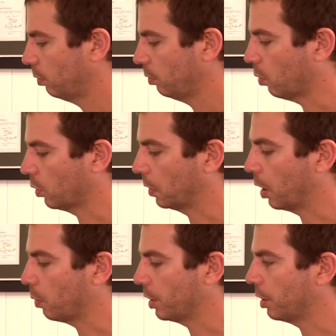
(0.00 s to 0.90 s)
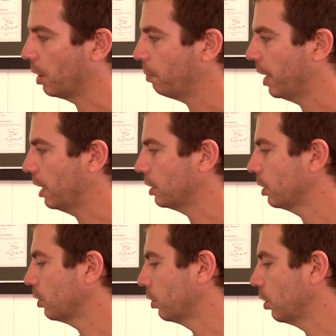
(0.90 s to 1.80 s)
want to know whether they're
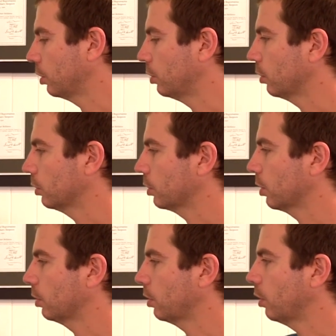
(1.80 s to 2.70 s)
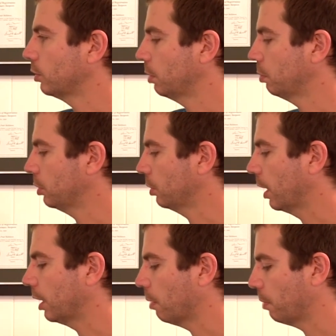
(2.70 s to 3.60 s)
panting or not. A dog that's got a hot temperature
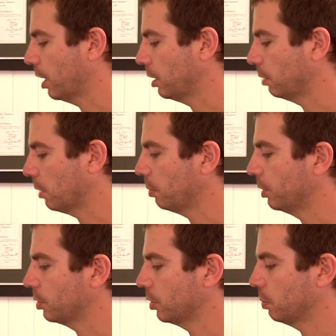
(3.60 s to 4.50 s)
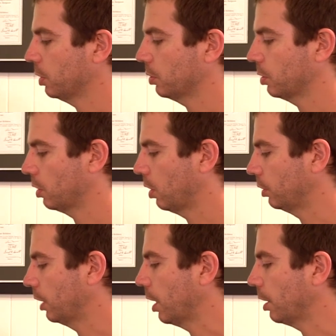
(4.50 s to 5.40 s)
and they're panting, maybe it's just because it's a
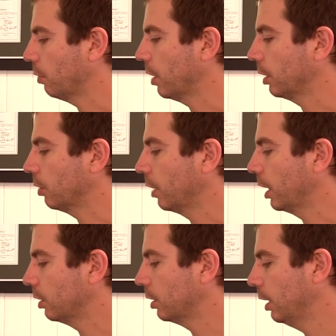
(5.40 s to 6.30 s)
hot day and they're running around.